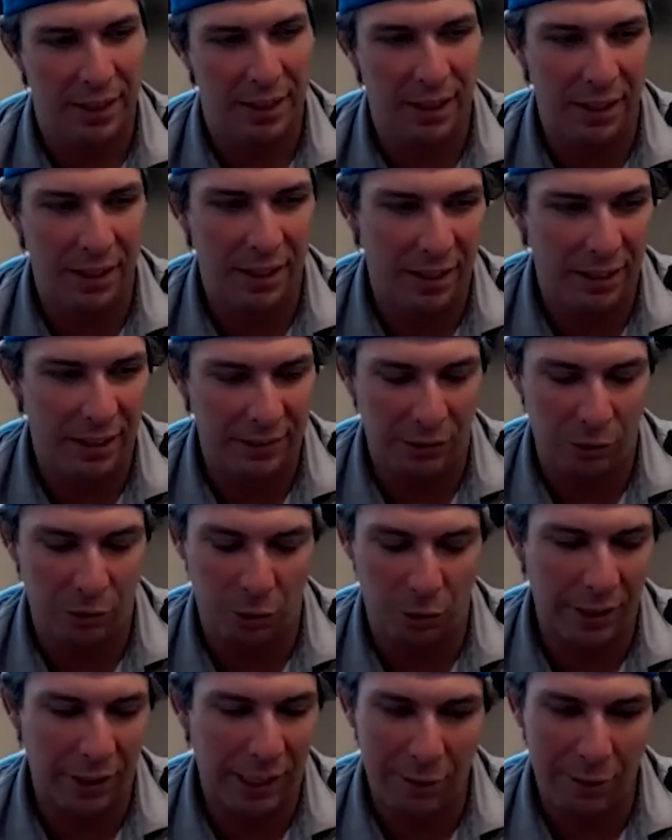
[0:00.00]
uh,
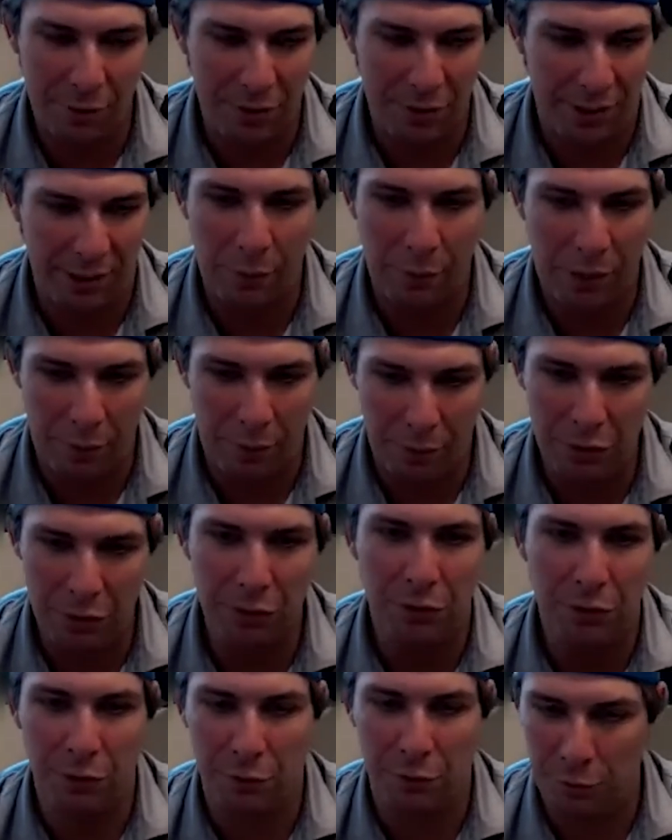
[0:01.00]
nor did I ever think I would ever
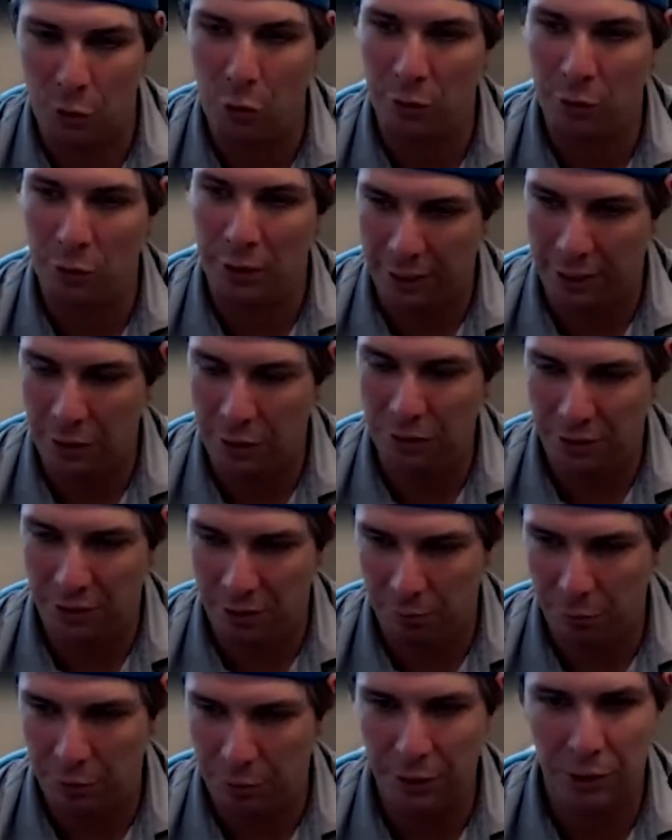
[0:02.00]
use a phone like I use a
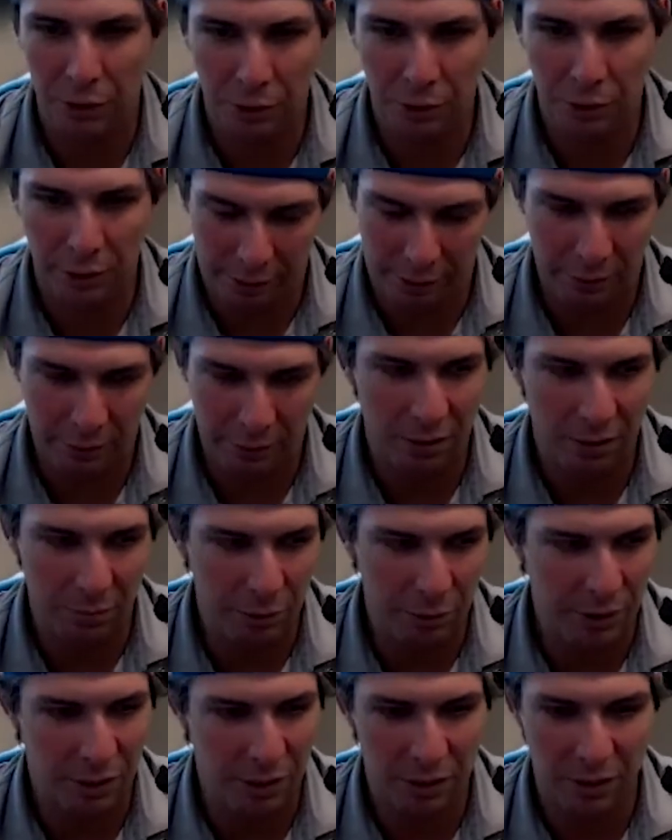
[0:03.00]
computer, like a mini
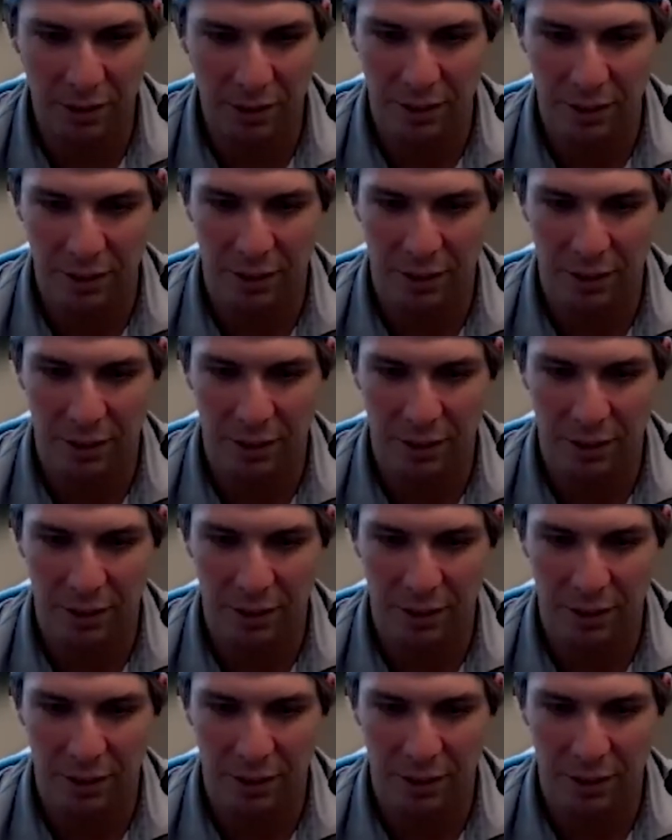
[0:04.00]
computer